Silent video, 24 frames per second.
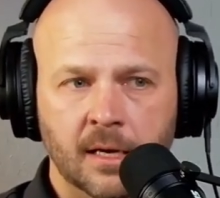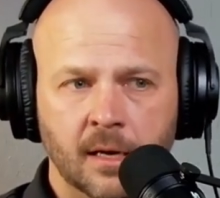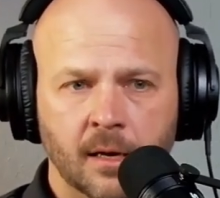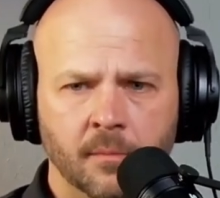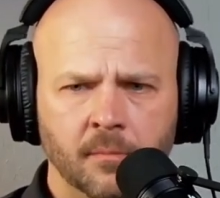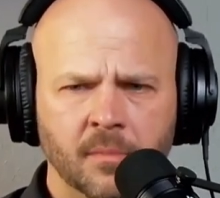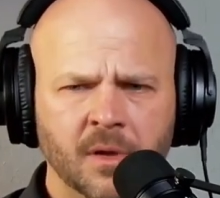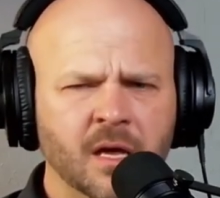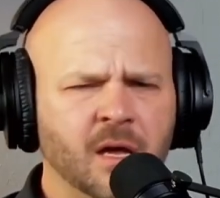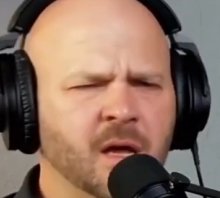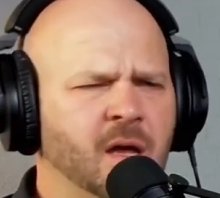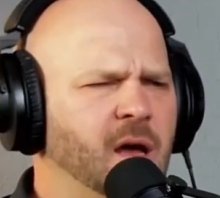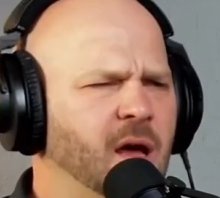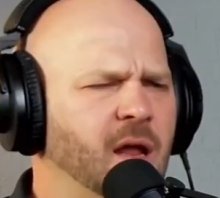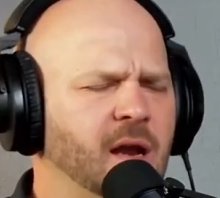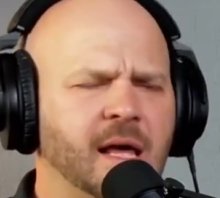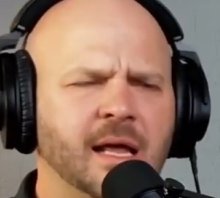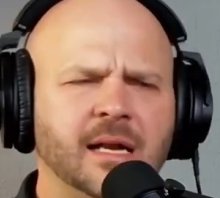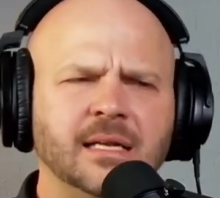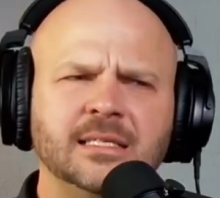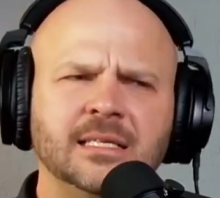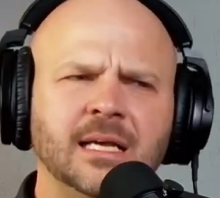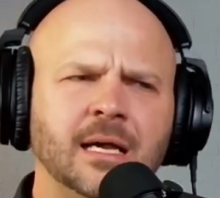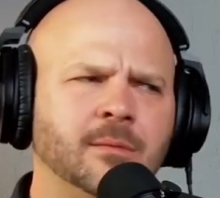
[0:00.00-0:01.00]
A
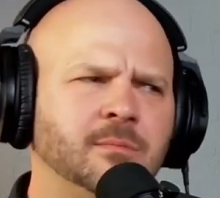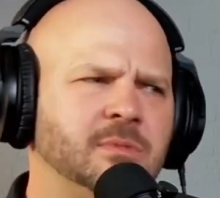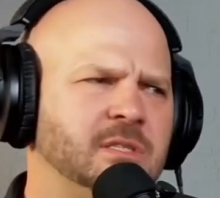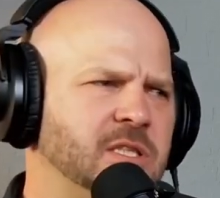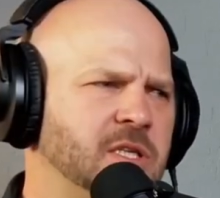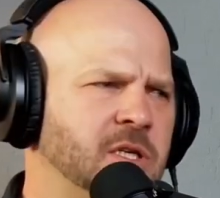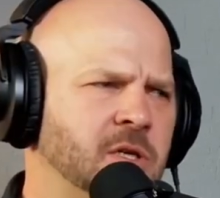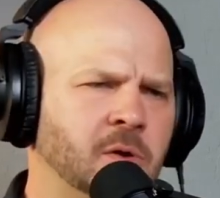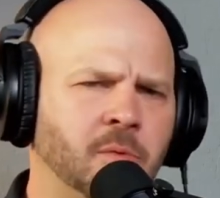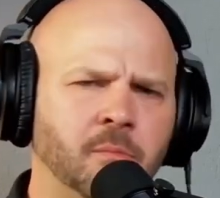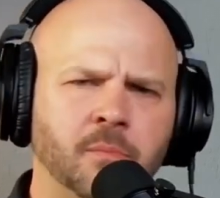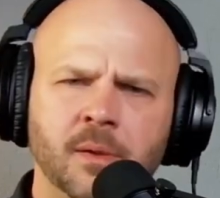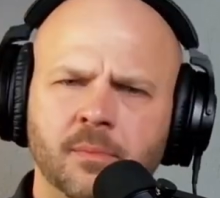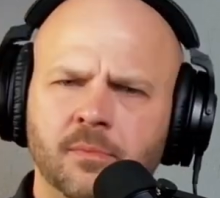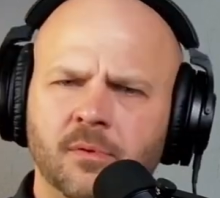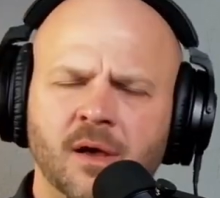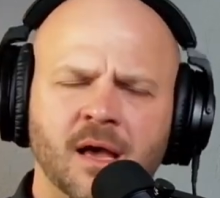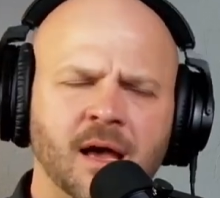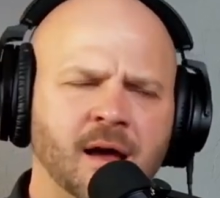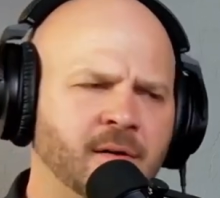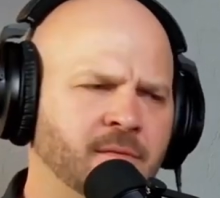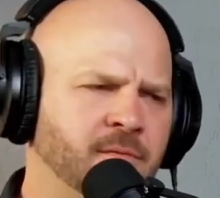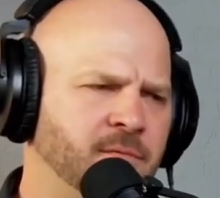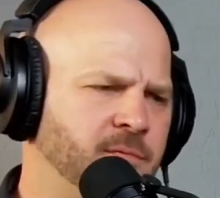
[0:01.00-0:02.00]
lot of times,
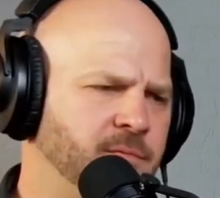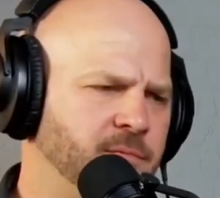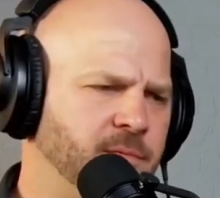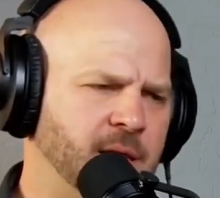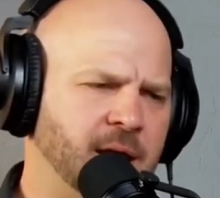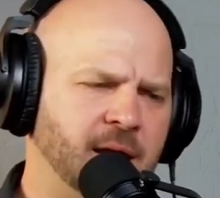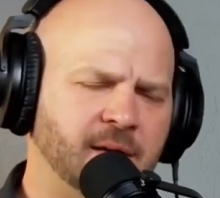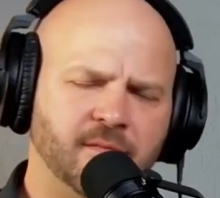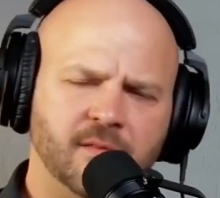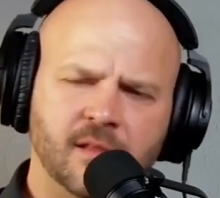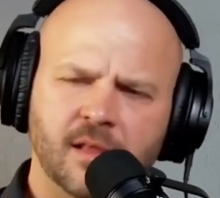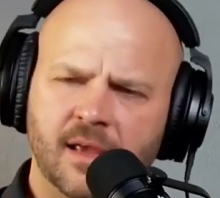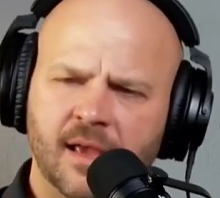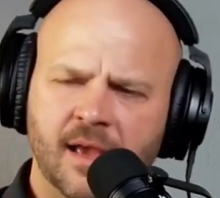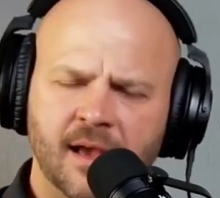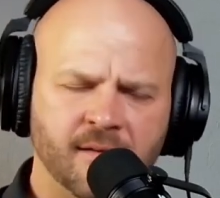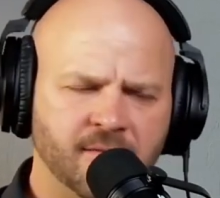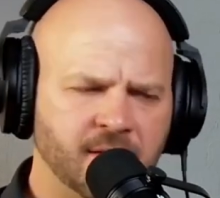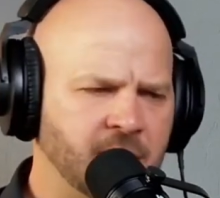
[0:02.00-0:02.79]
people they